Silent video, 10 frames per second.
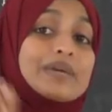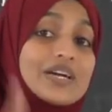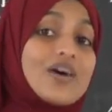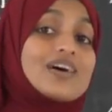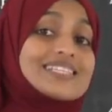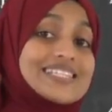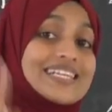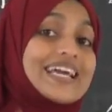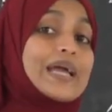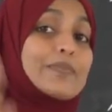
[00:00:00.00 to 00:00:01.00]
Because
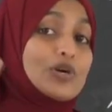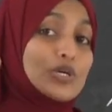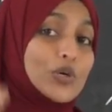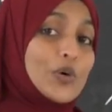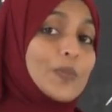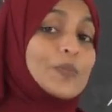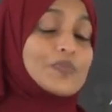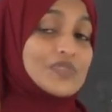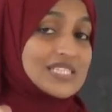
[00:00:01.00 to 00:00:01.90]
it able to